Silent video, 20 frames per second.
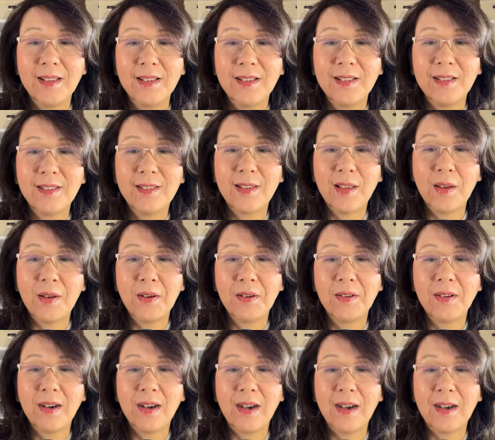
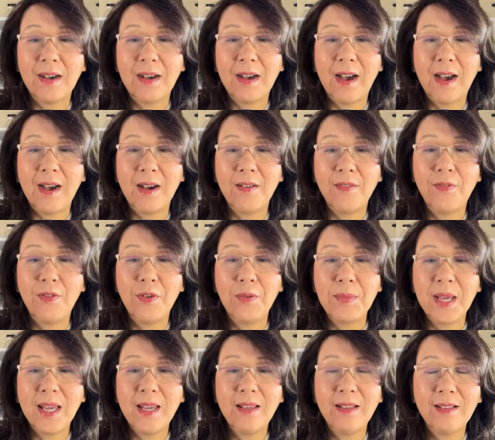So for
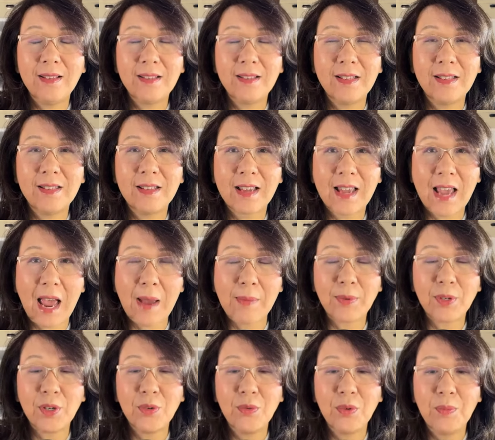me, the
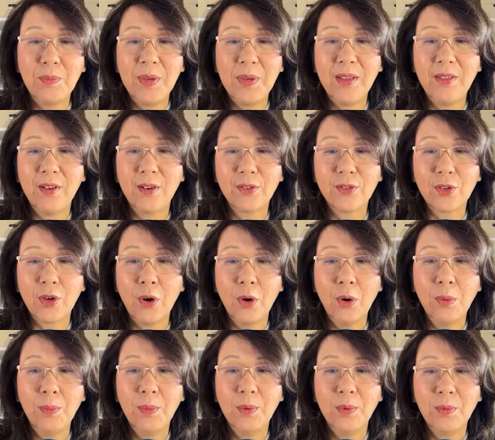caption would be, there's
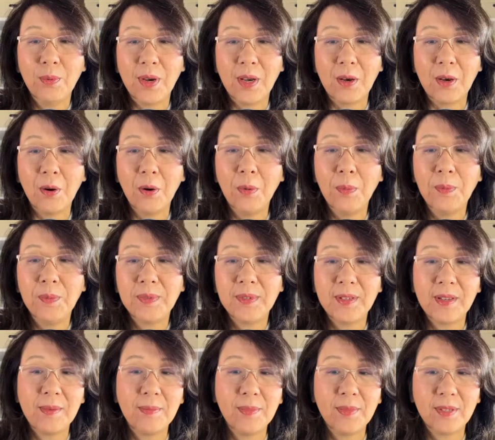hope when hope
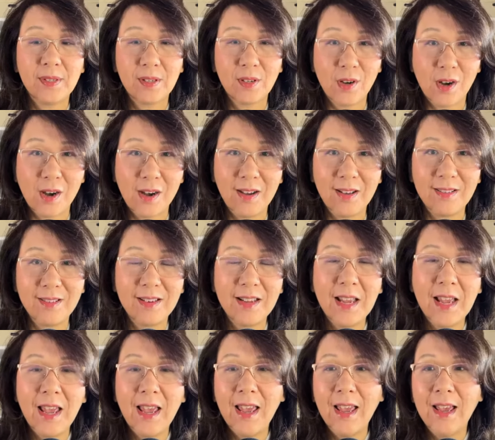seems gone.
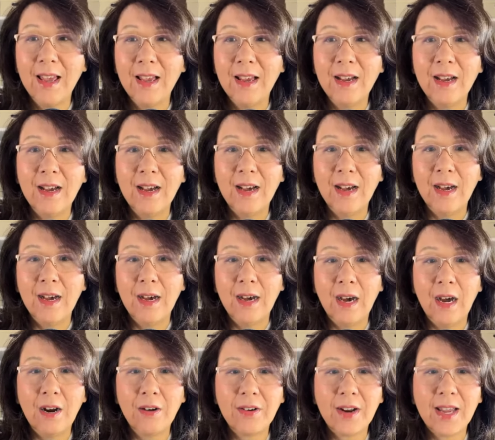
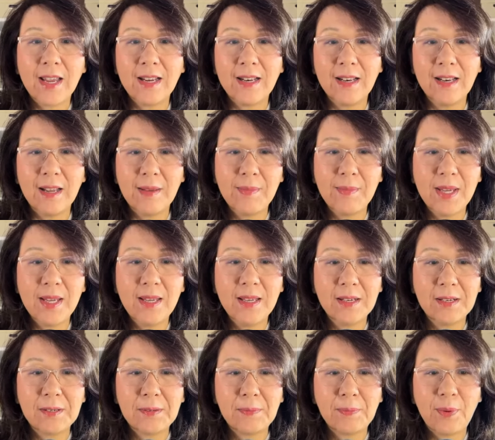All right, let
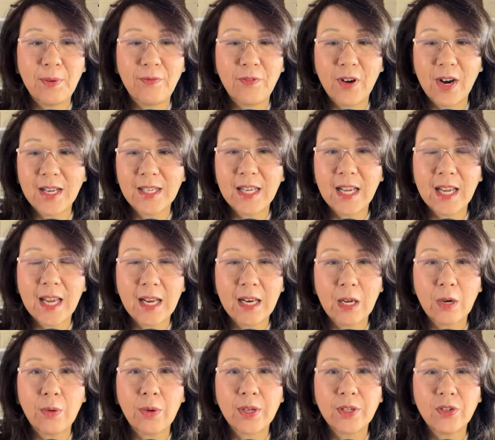me, before I take
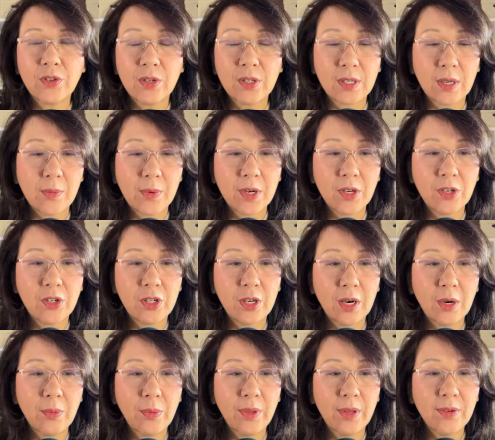any questions, I want to
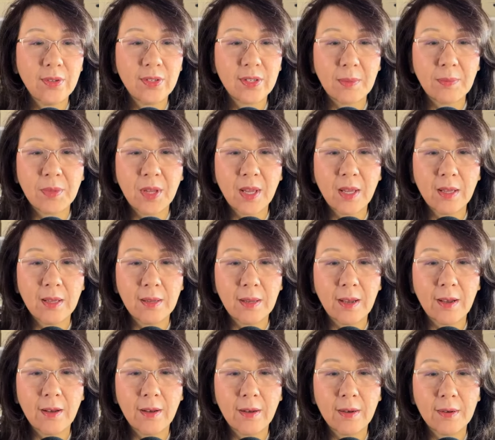share with you something
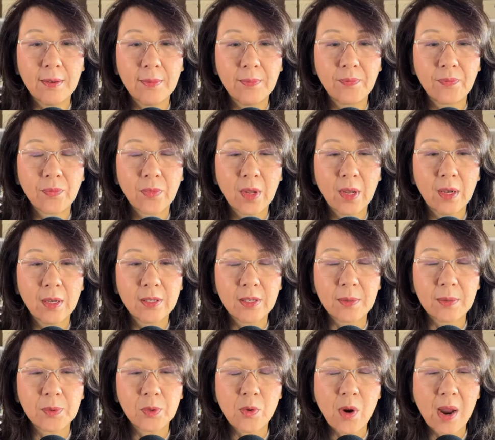a
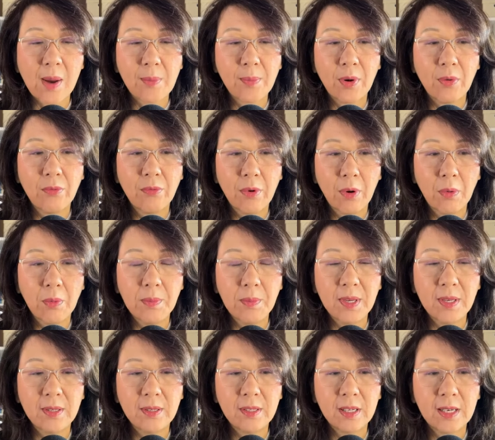subscriber wrote
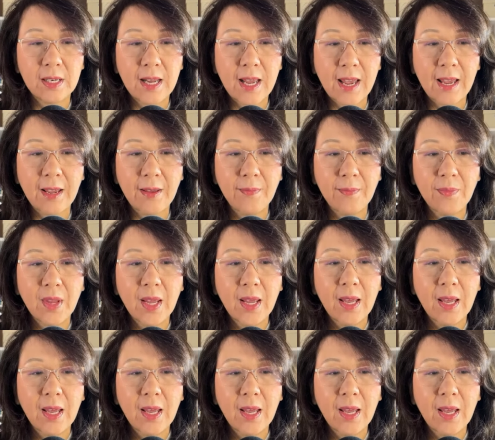me today.